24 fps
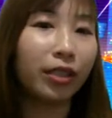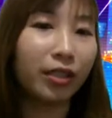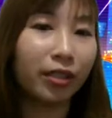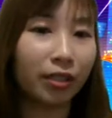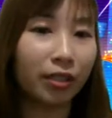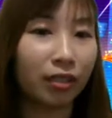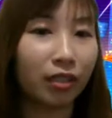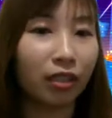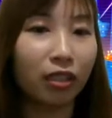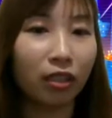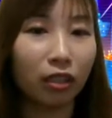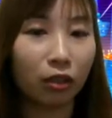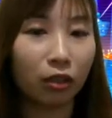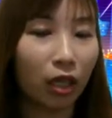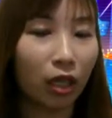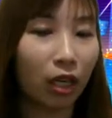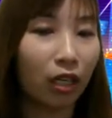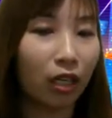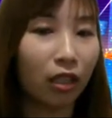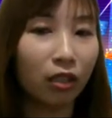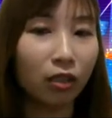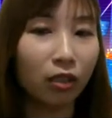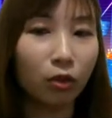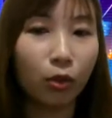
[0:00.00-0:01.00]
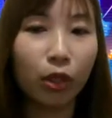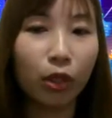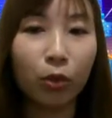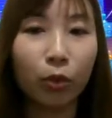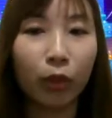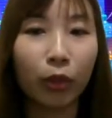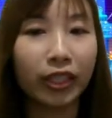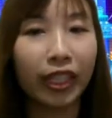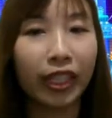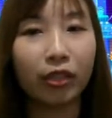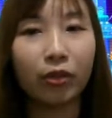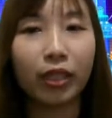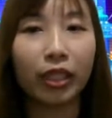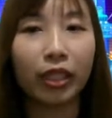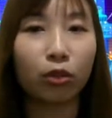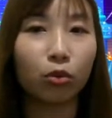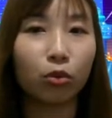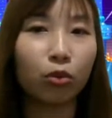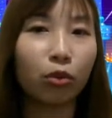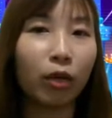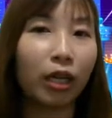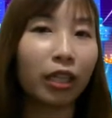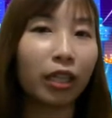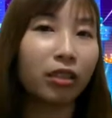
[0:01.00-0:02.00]
this is a quick one that you
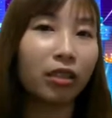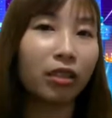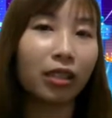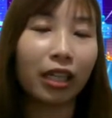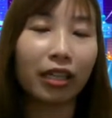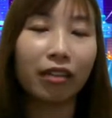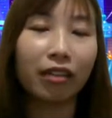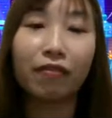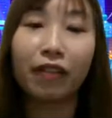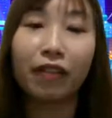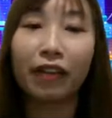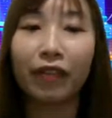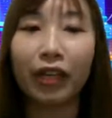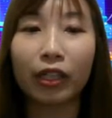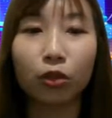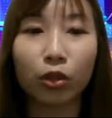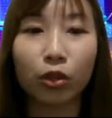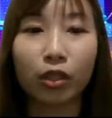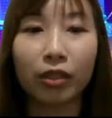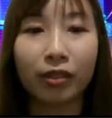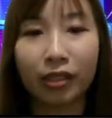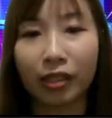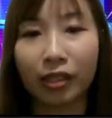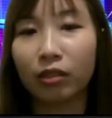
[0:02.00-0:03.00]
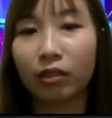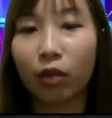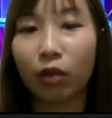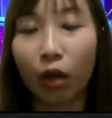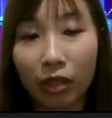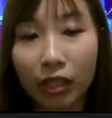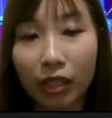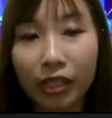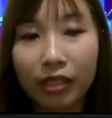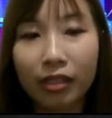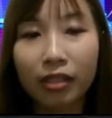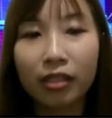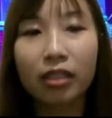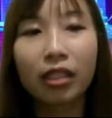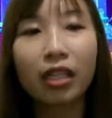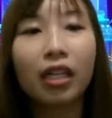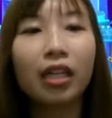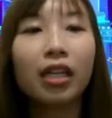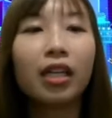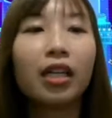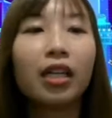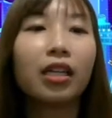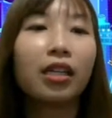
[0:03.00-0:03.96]
can do under like 500 Sing dollars.